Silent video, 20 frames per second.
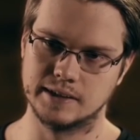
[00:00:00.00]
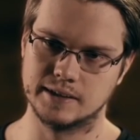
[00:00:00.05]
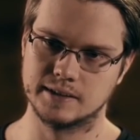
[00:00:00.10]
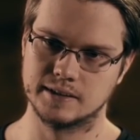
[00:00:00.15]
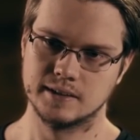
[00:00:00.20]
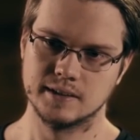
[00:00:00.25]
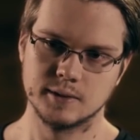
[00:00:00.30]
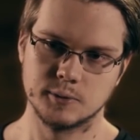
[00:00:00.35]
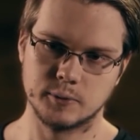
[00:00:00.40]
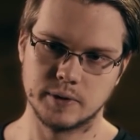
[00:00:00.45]
like
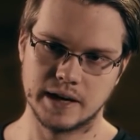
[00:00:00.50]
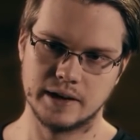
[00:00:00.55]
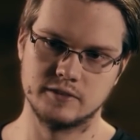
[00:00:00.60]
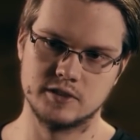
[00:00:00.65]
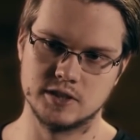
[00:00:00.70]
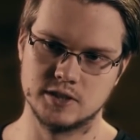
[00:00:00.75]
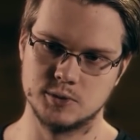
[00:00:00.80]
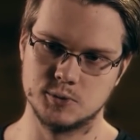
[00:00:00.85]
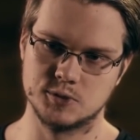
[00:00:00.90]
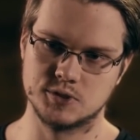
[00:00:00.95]
we have
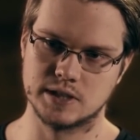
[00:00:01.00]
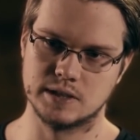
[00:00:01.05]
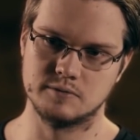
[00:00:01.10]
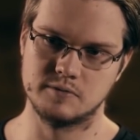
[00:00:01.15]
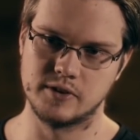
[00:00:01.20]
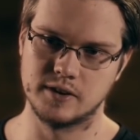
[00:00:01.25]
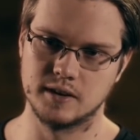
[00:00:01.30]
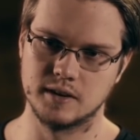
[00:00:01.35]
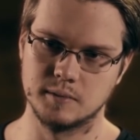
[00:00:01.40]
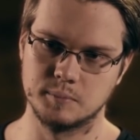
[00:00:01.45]
to do
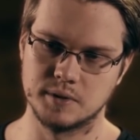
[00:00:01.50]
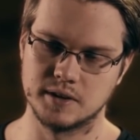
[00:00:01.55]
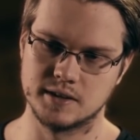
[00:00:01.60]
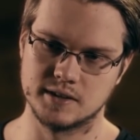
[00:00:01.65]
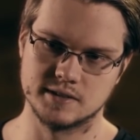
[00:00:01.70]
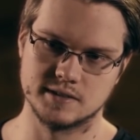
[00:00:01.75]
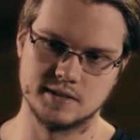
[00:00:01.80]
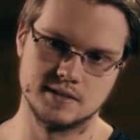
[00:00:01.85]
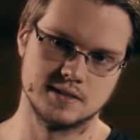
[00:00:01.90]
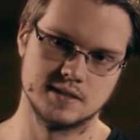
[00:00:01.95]
something
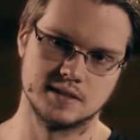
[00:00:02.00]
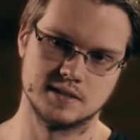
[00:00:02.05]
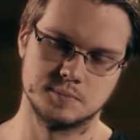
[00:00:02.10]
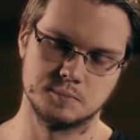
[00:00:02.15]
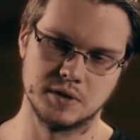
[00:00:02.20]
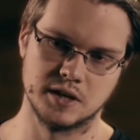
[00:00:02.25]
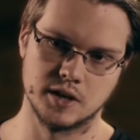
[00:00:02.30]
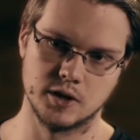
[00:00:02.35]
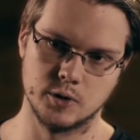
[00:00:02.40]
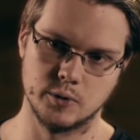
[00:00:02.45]
because this has
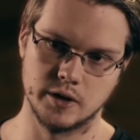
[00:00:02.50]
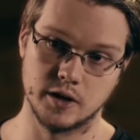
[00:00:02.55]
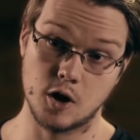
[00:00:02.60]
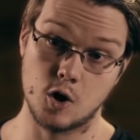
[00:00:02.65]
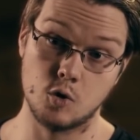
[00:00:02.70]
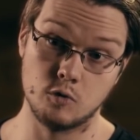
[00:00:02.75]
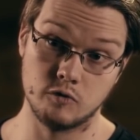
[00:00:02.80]
been going